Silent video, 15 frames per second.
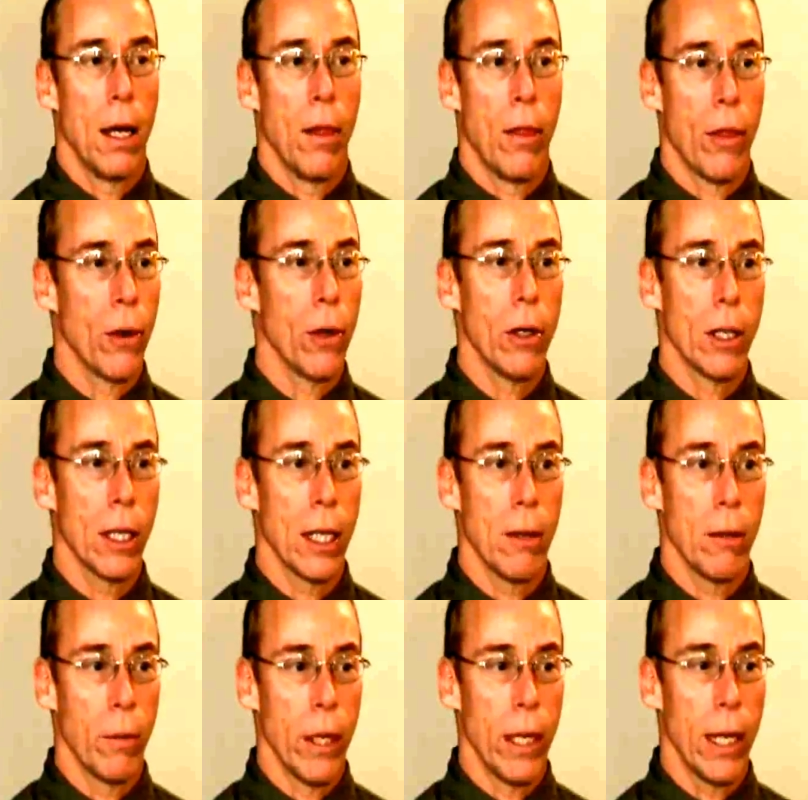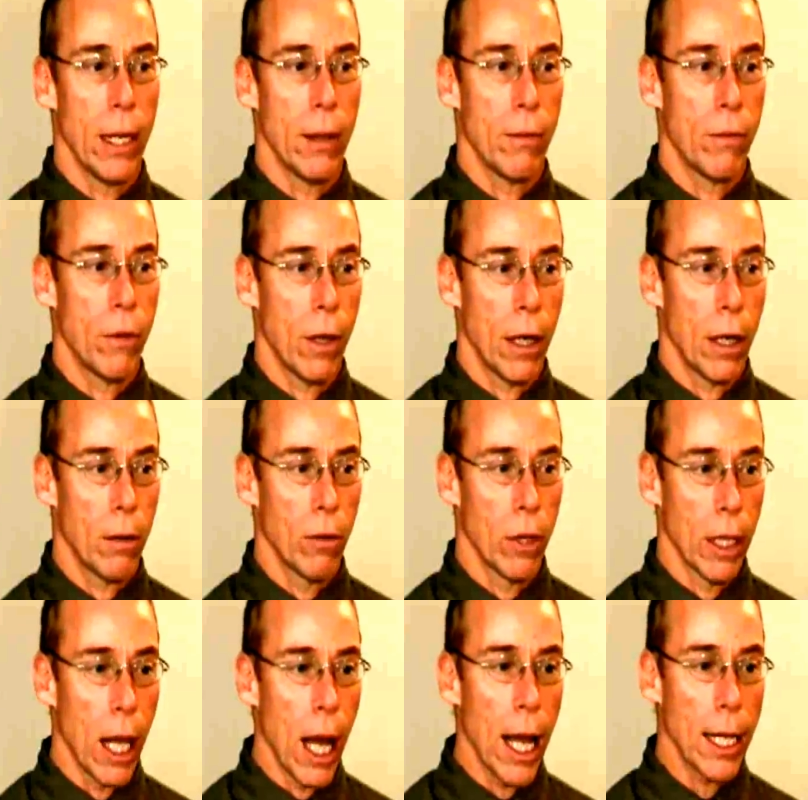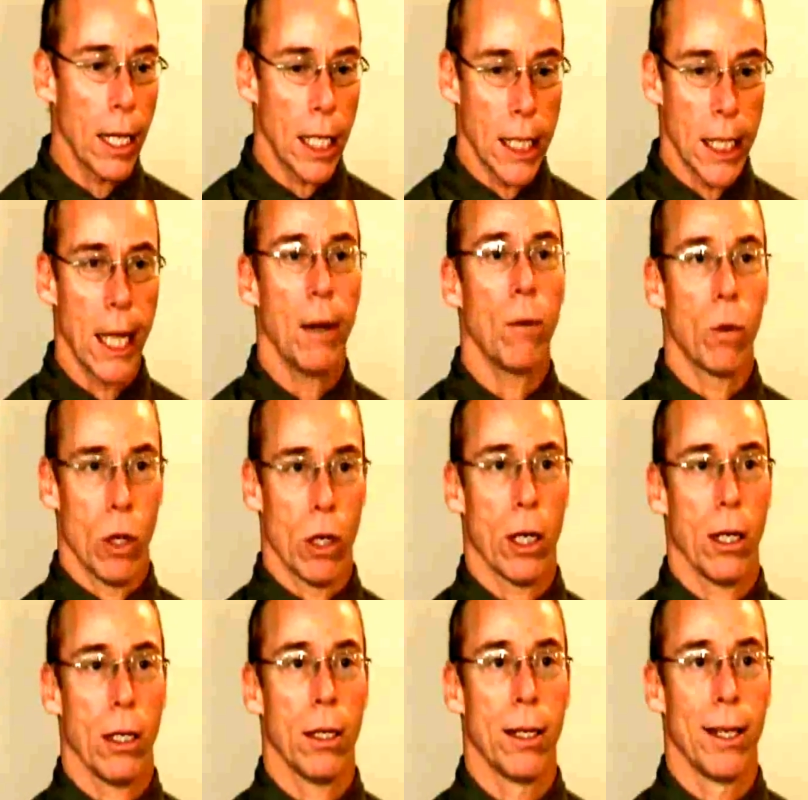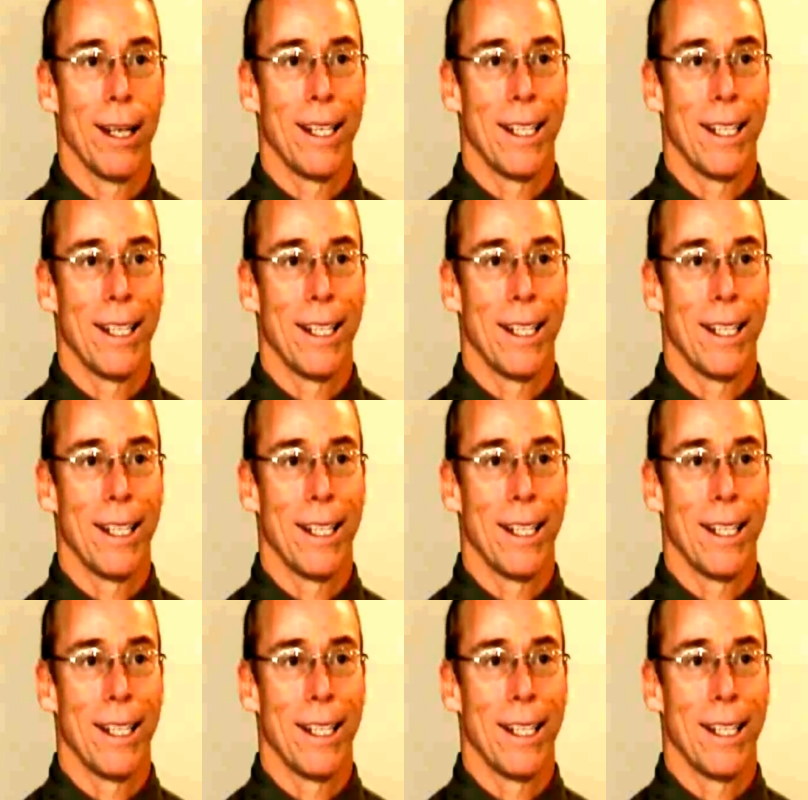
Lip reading: And thirdly, we have relied on networking.